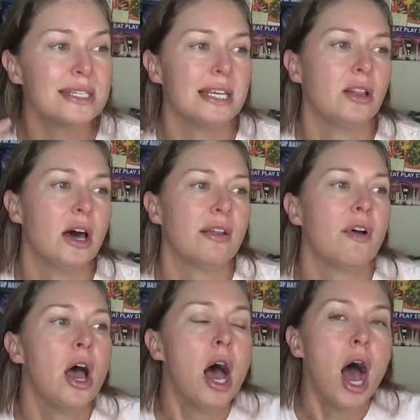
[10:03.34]
see a lot of
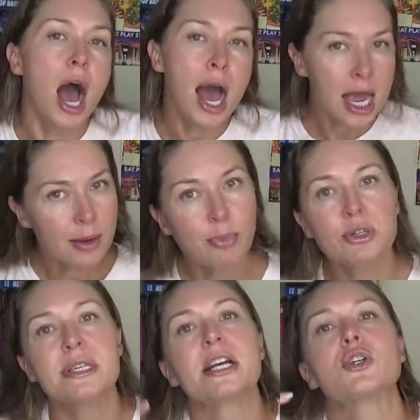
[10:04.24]

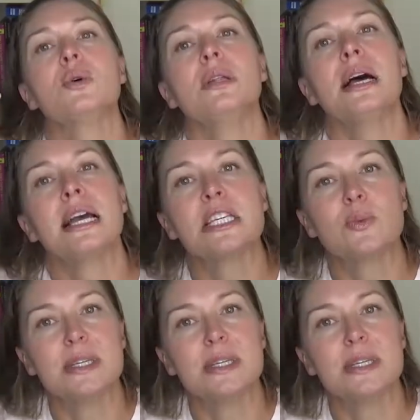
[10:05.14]
hypersexualized